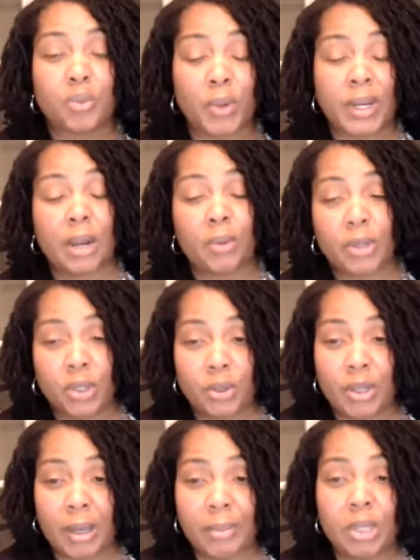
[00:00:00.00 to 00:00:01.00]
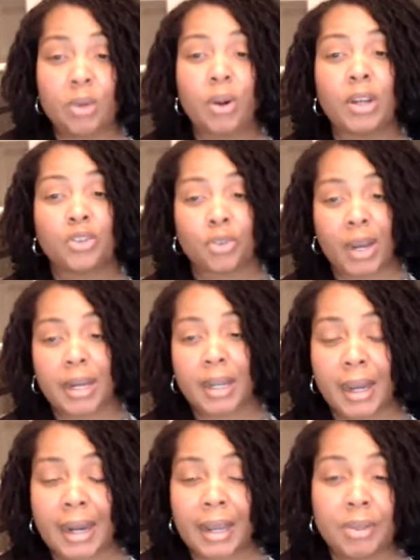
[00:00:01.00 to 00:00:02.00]
We at UW are trying to
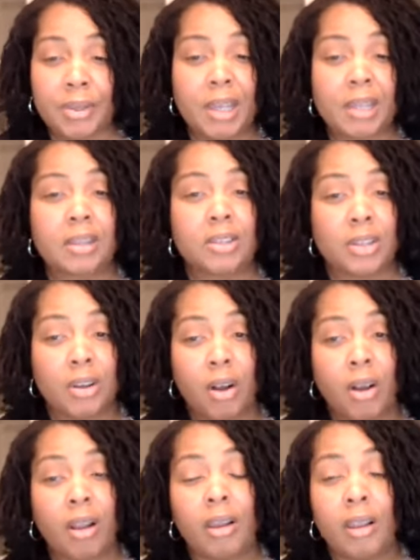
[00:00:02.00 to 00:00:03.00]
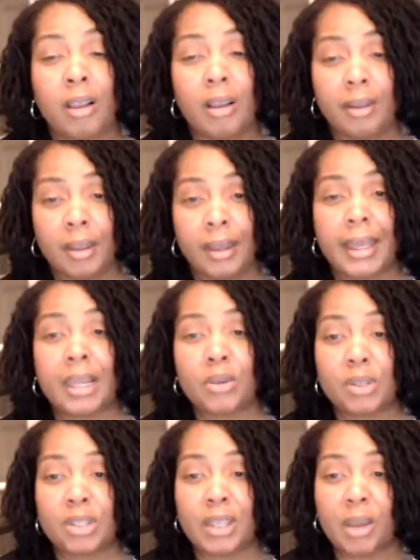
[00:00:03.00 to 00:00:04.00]
get out the message in all the
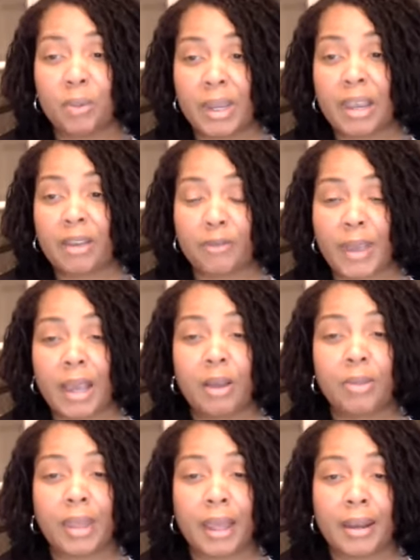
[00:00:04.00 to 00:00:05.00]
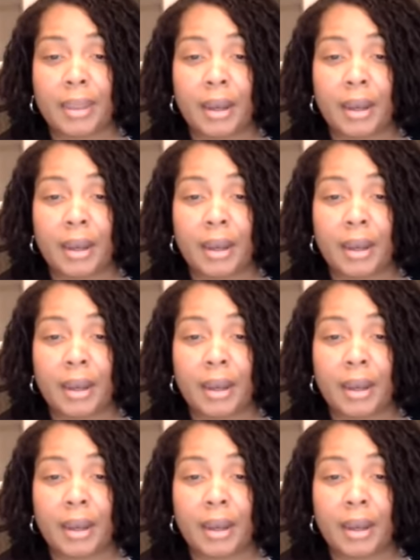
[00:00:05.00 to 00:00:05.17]
language that we have found that,